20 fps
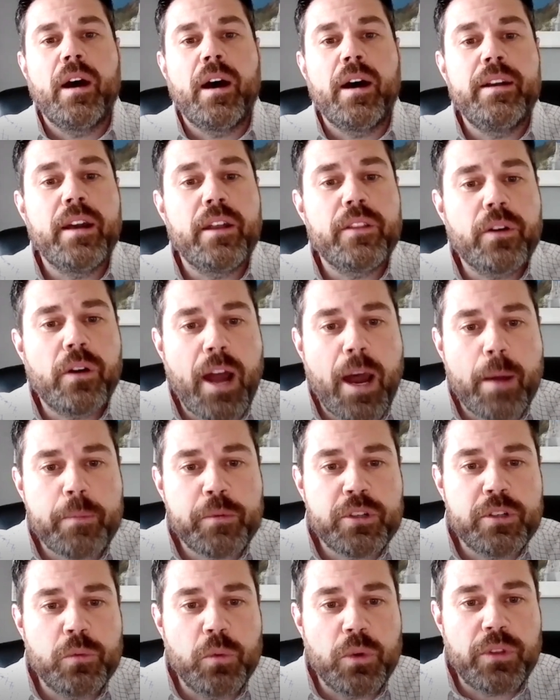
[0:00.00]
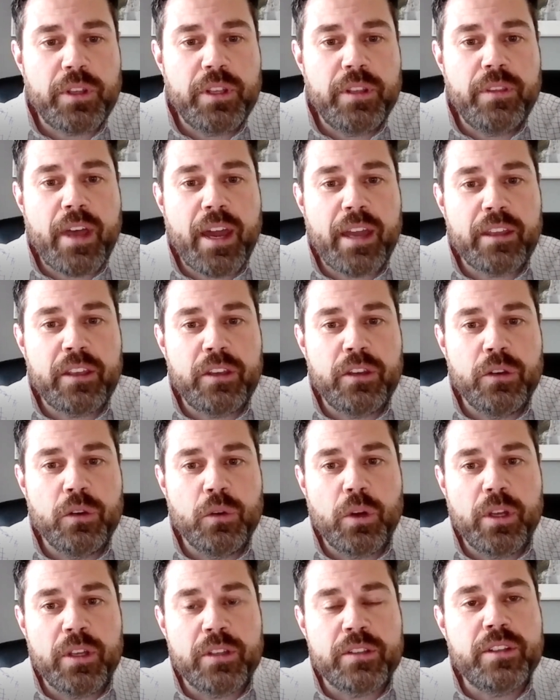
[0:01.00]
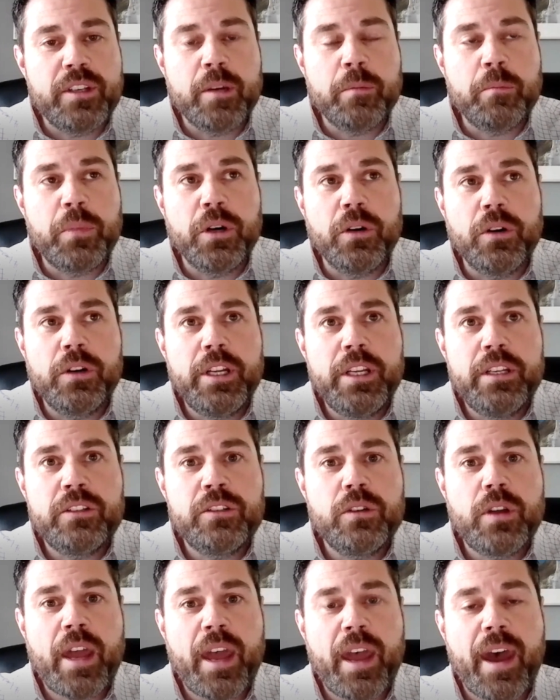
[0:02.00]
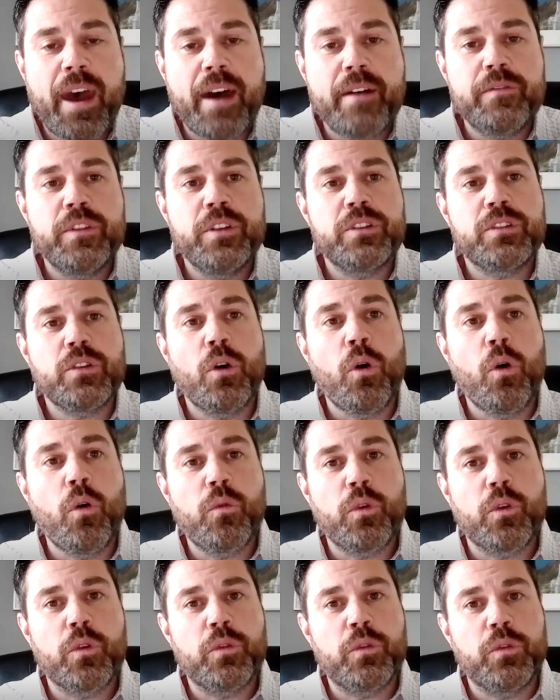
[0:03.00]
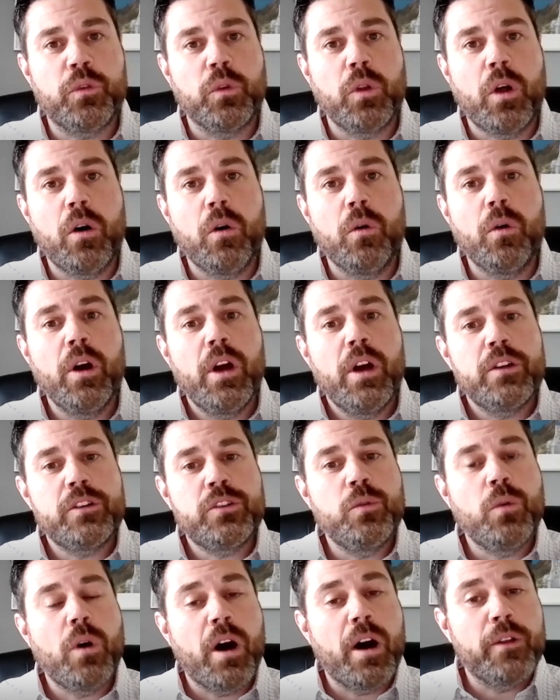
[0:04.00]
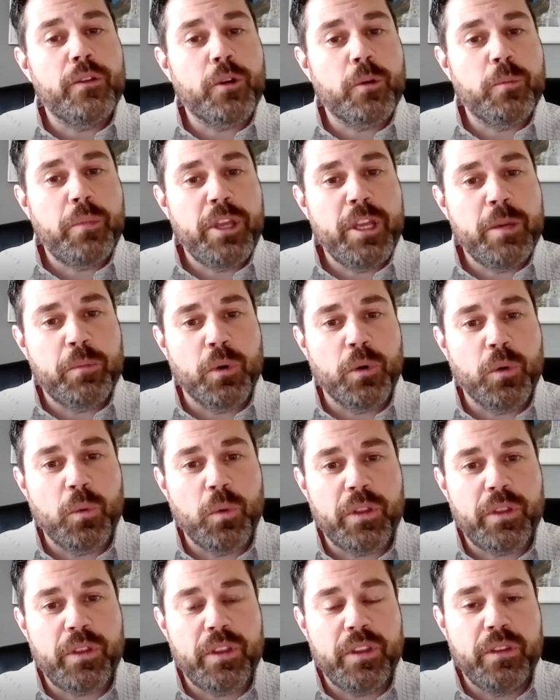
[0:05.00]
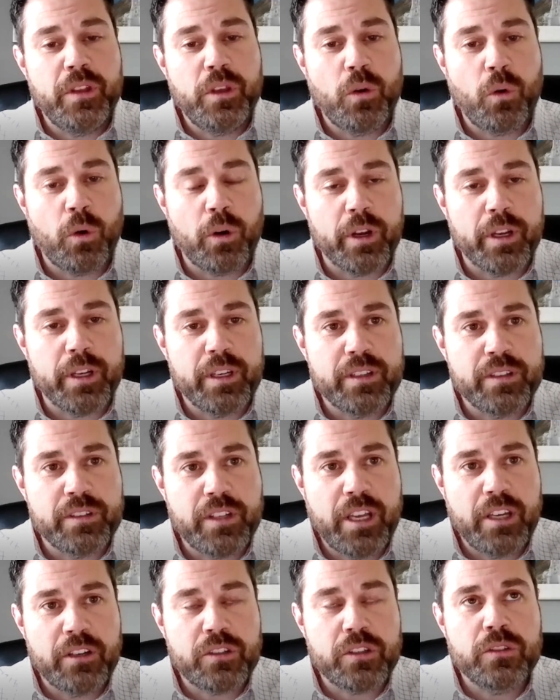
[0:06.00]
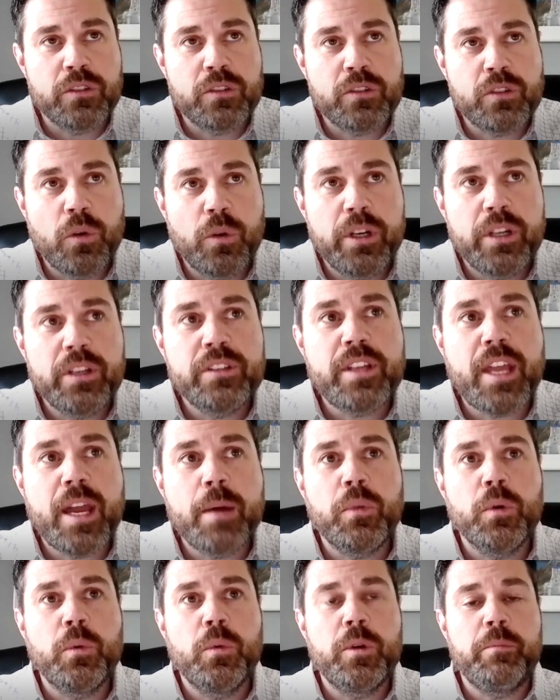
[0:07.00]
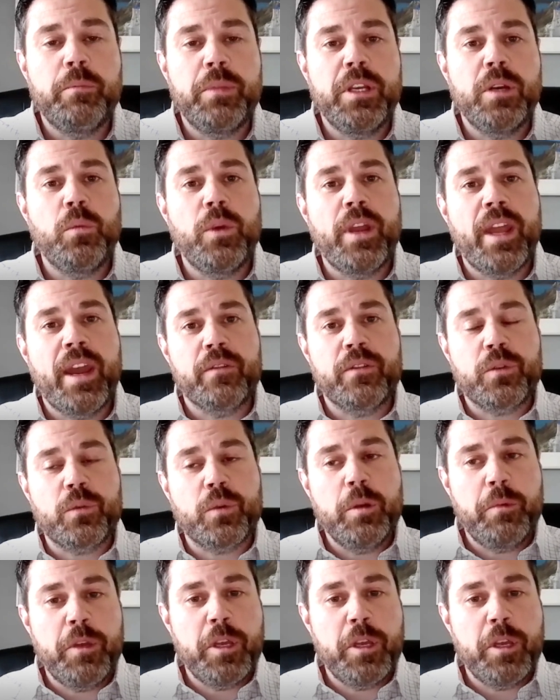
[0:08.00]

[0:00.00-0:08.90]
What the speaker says: Another option within that queue is the ability to have this overflow to other people within the organization. So an example would be we have 3